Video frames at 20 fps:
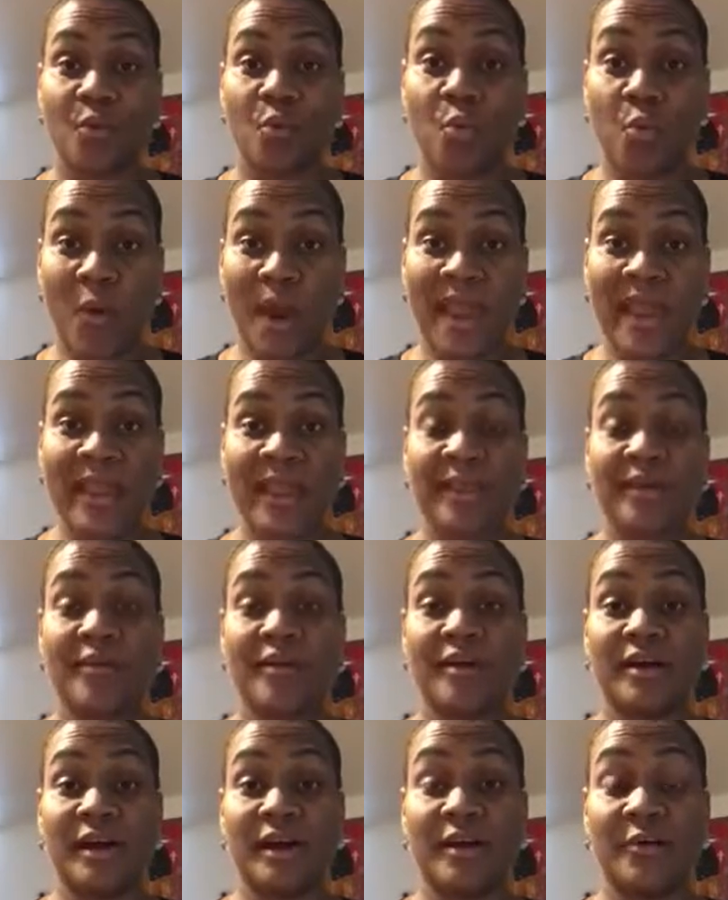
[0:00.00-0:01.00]

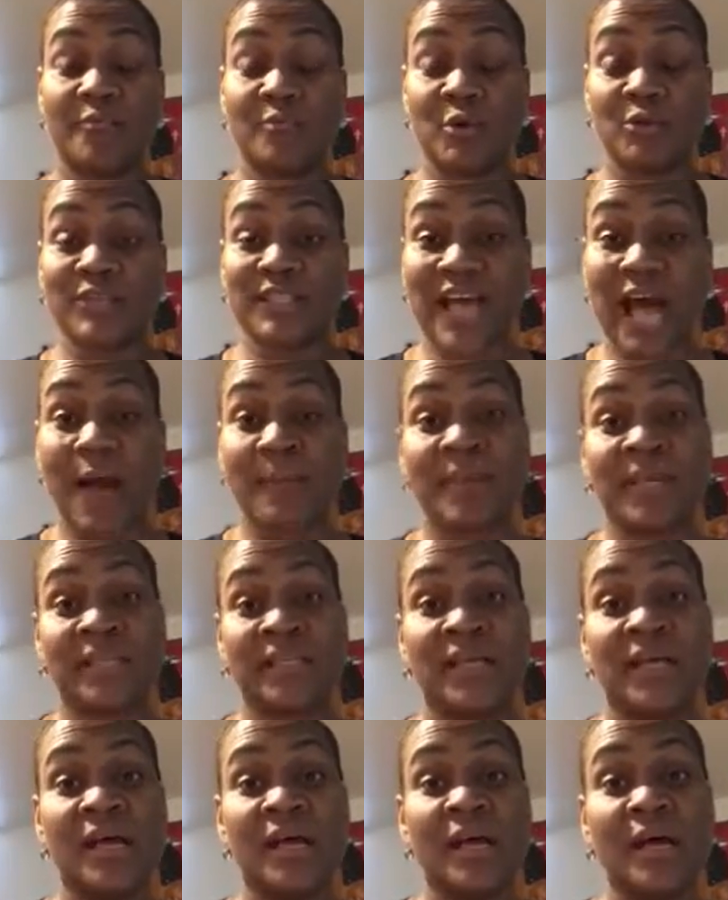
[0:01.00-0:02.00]
most
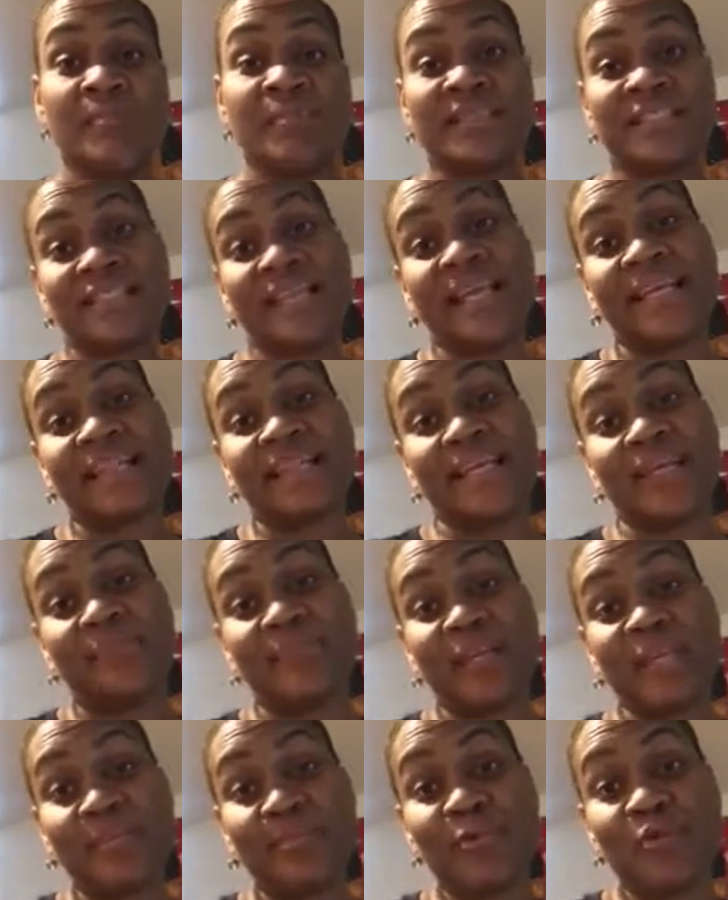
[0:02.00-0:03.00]
common mistake that
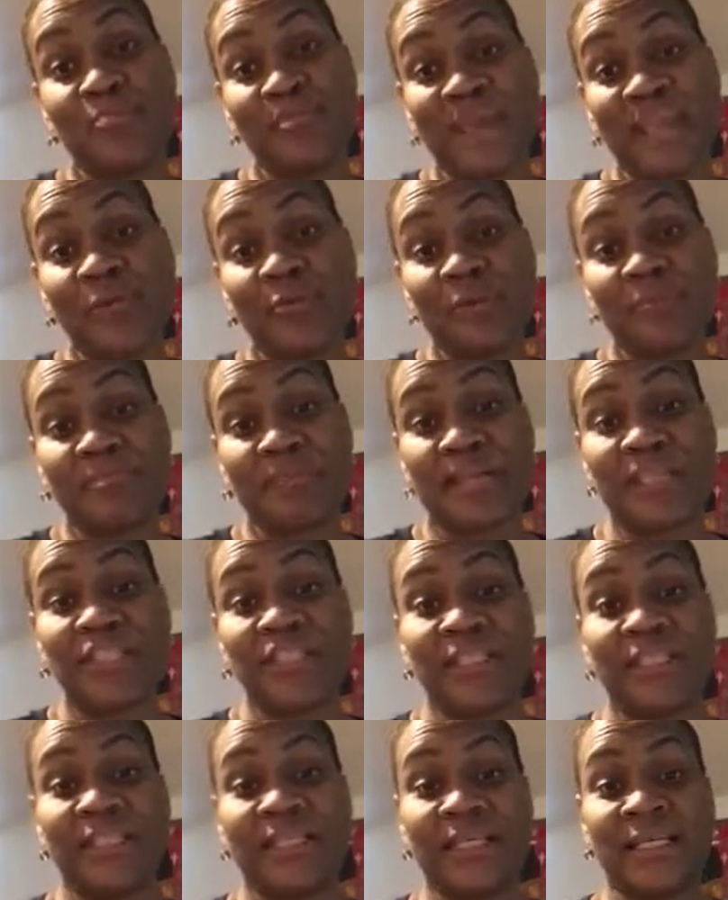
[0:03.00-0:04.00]
people make when
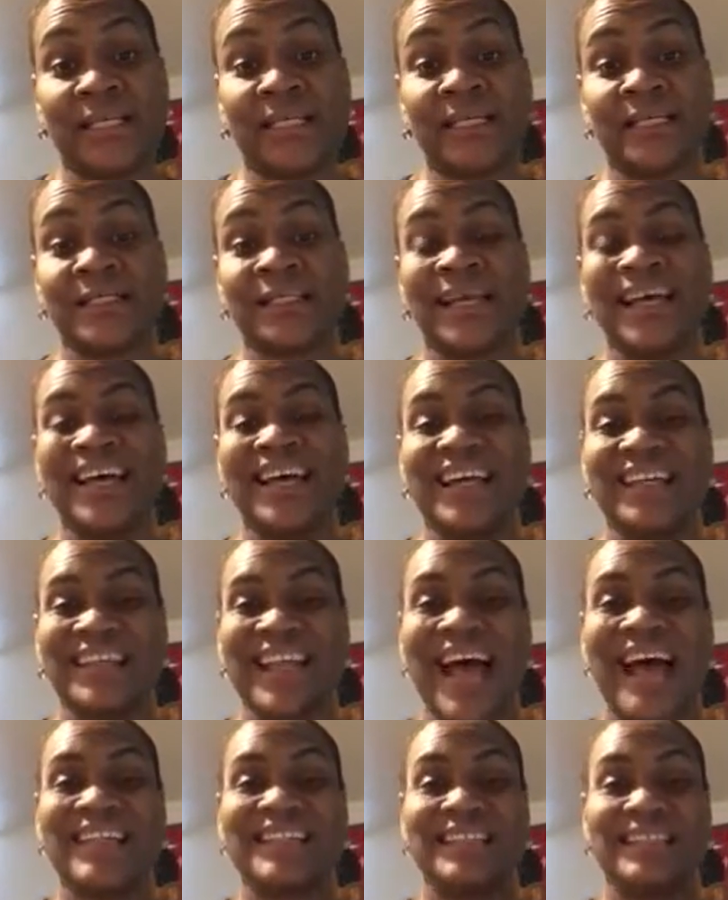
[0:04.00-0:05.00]
pitching is
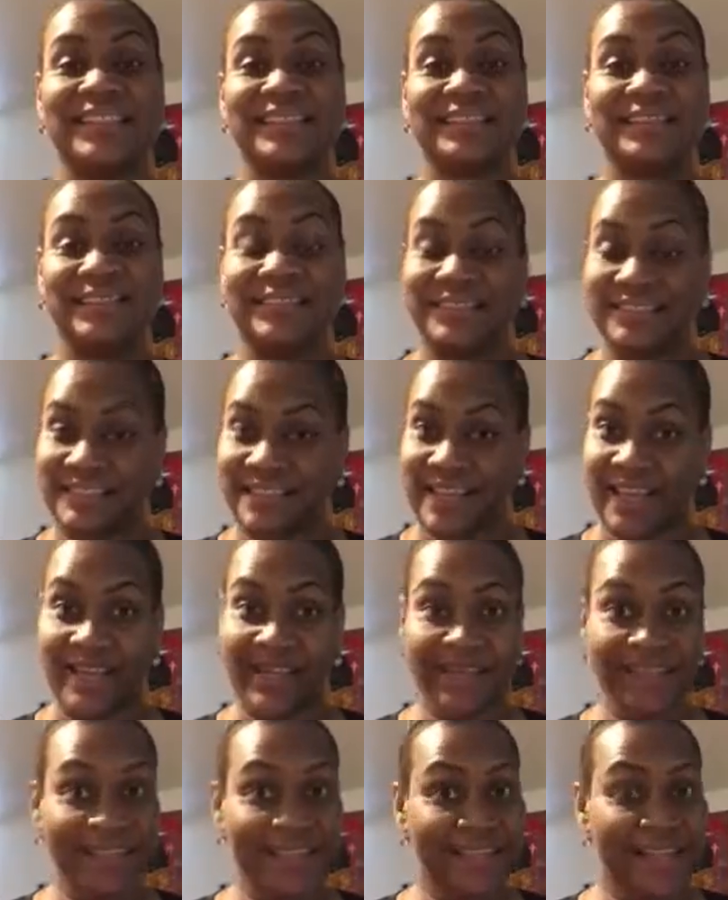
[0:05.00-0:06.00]
not
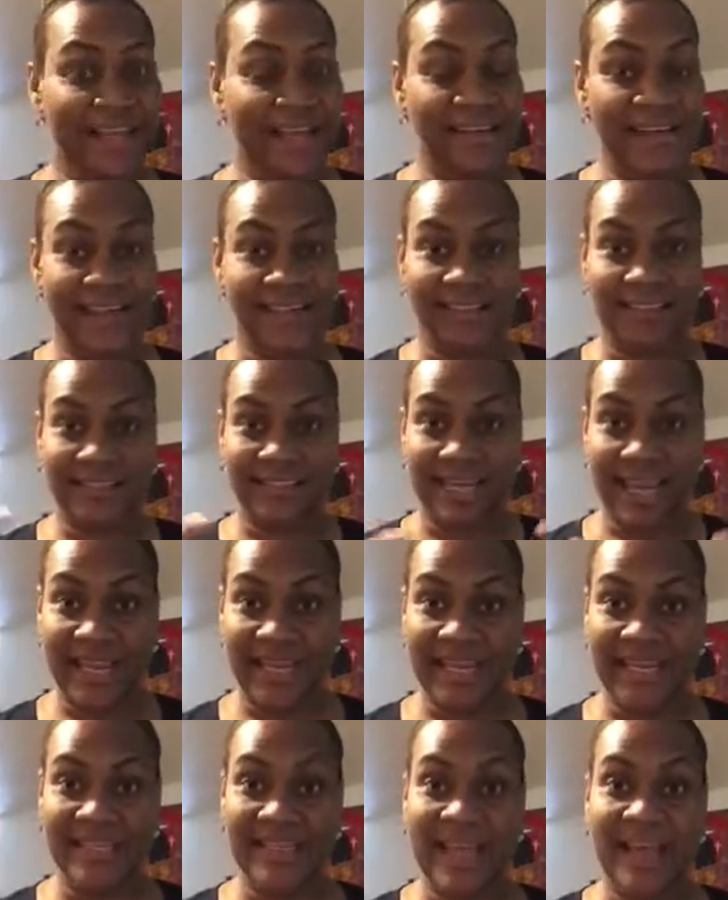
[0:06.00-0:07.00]
scaling down, like
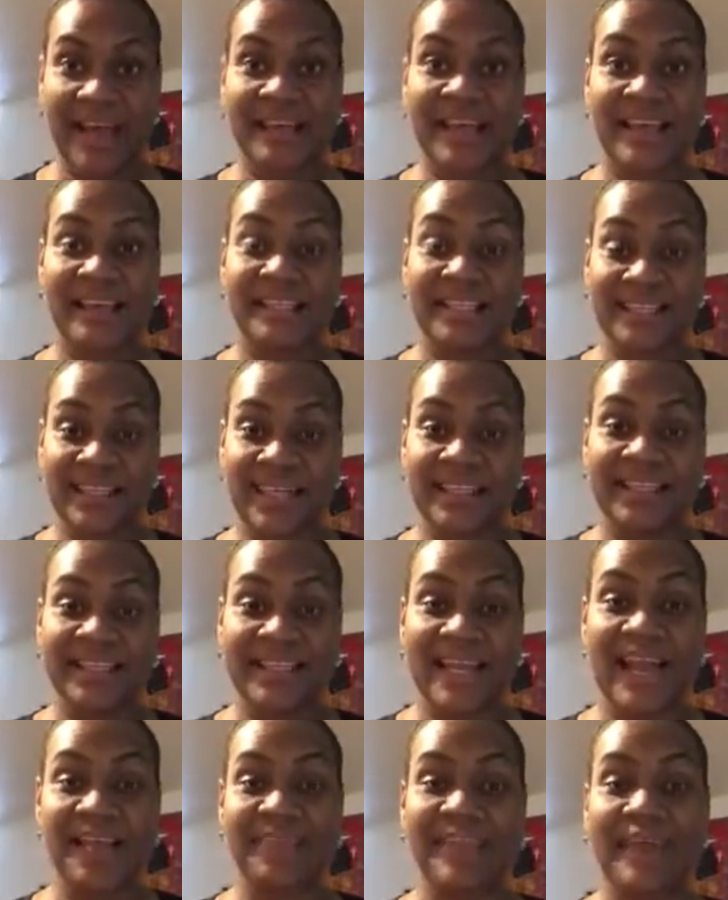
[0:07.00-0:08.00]
scaling
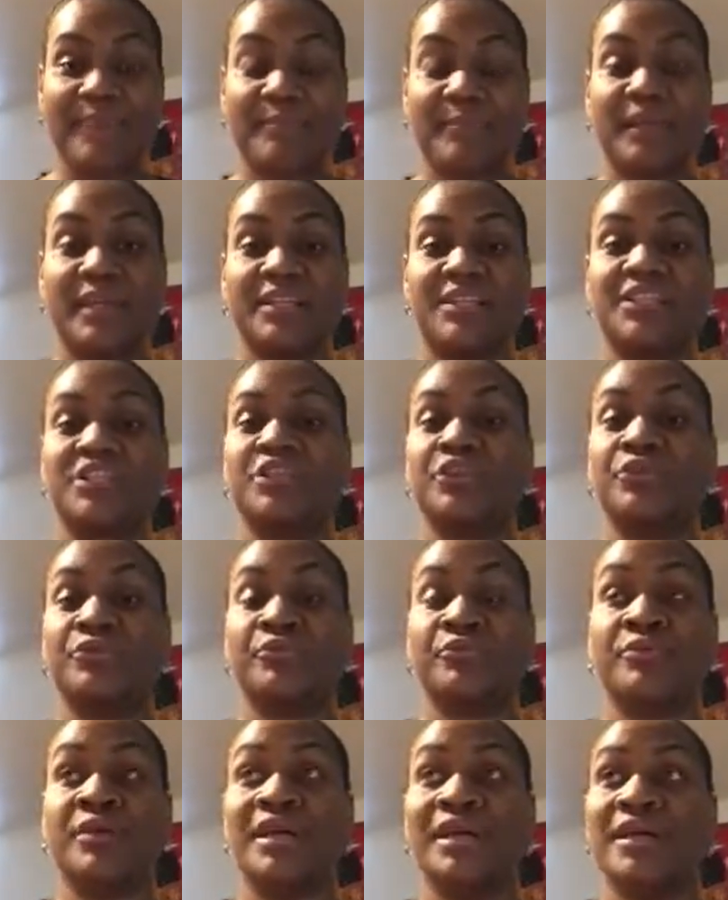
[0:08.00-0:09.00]
down that pitch
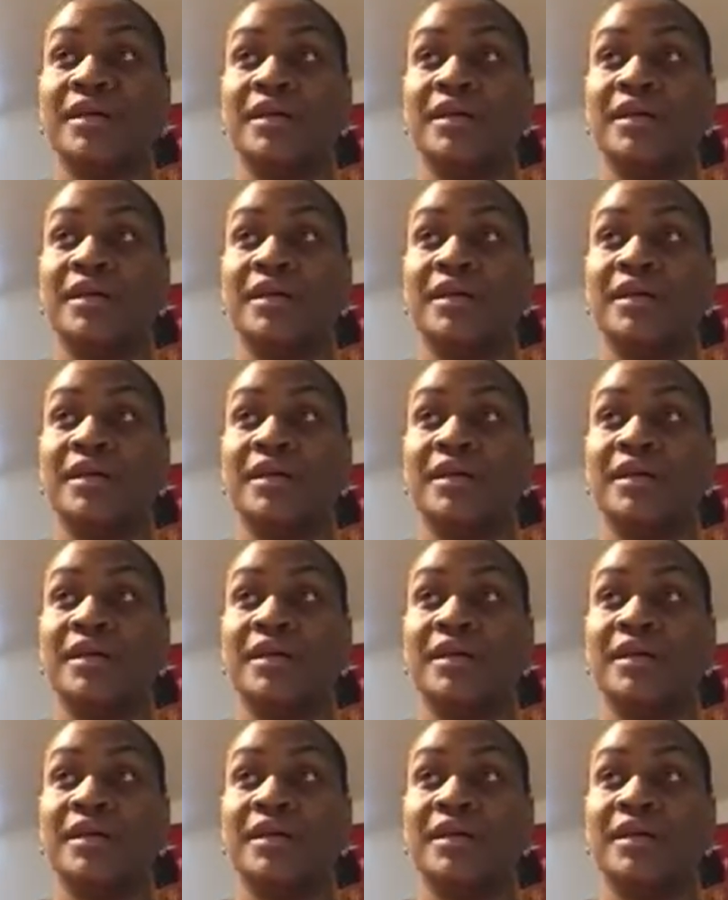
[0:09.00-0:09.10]
to